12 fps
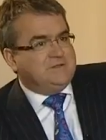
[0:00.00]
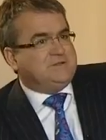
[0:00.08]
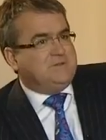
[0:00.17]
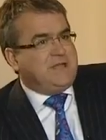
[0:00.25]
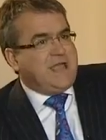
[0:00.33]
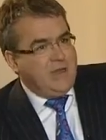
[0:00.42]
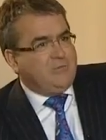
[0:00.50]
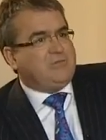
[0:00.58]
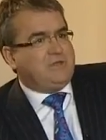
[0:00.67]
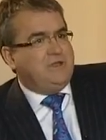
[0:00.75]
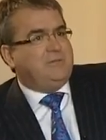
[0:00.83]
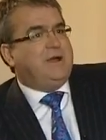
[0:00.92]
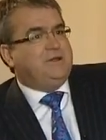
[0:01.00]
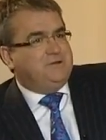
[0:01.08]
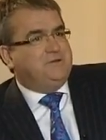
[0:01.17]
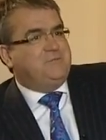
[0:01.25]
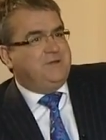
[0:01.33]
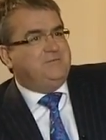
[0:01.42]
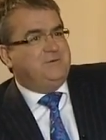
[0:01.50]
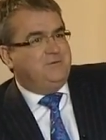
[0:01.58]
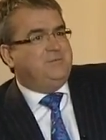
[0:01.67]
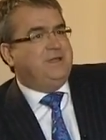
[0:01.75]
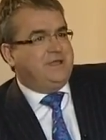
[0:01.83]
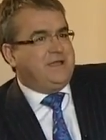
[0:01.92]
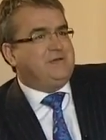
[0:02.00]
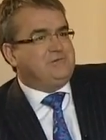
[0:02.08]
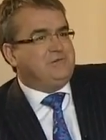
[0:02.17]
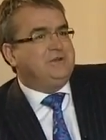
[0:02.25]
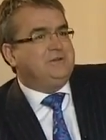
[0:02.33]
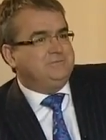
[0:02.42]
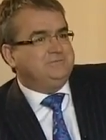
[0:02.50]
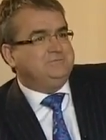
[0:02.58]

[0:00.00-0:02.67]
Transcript: There's something healthy about young people being angry.